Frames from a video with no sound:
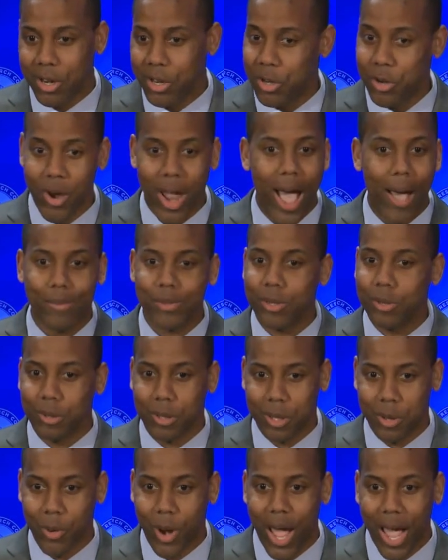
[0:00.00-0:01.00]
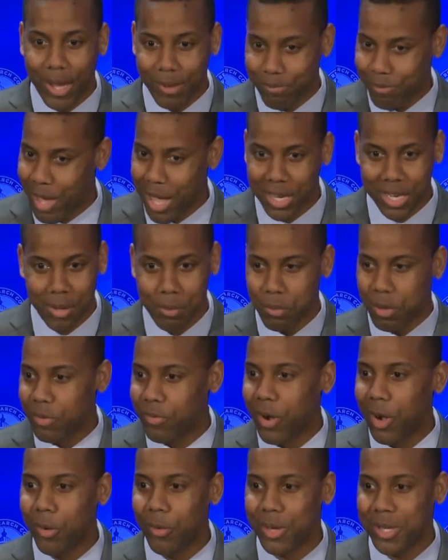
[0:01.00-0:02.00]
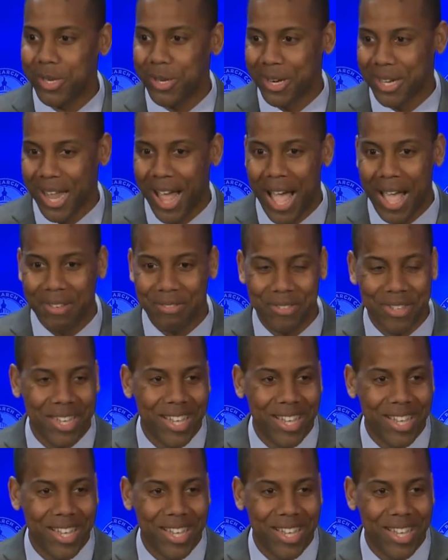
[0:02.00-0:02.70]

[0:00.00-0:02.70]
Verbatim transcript: you're absolutely right, and then move on with your life.